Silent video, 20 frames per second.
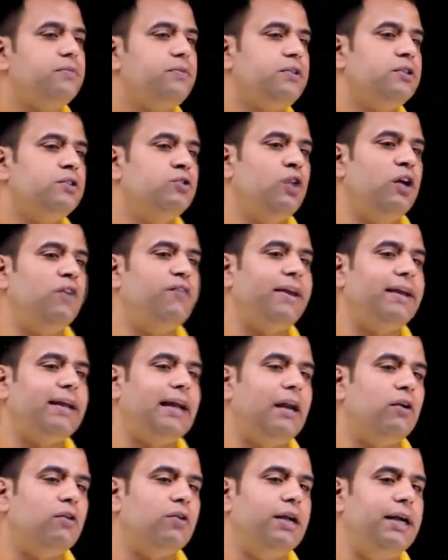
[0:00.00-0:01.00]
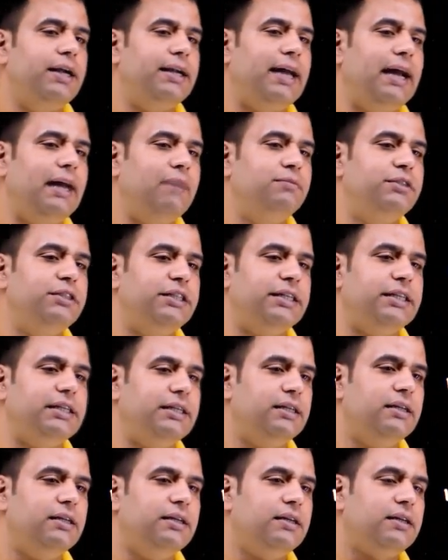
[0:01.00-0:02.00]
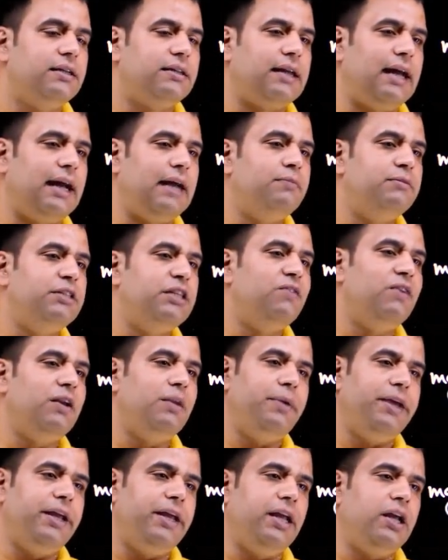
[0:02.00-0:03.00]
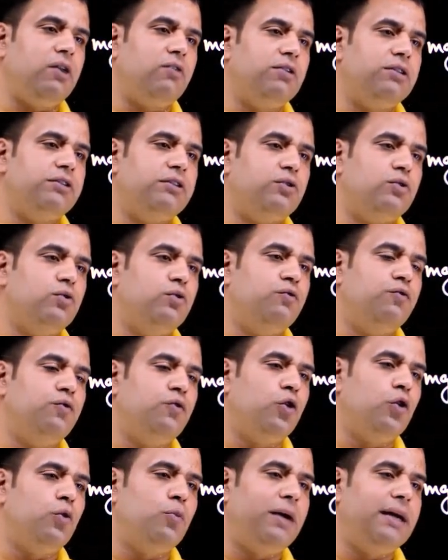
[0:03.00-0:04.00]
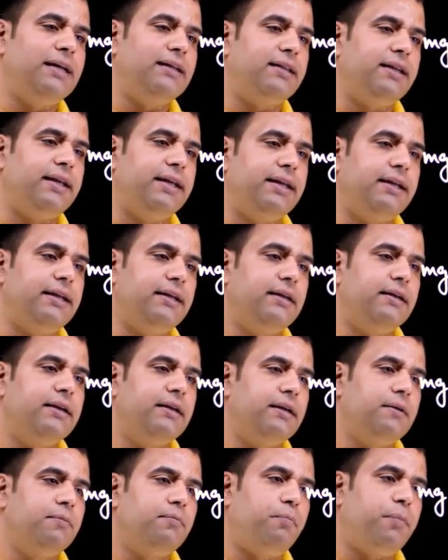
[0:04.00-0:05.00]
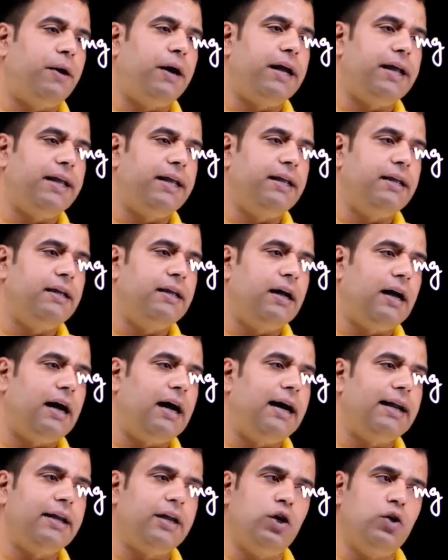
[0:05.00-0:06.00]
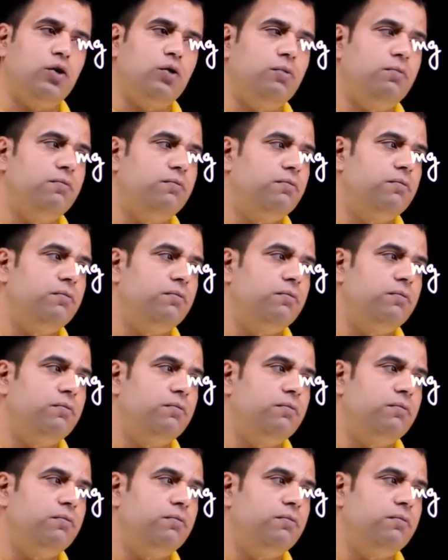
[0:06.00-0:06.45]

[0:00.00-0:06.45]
So if I calculate mg, the mg will be equals to 4 by 3 pi r cube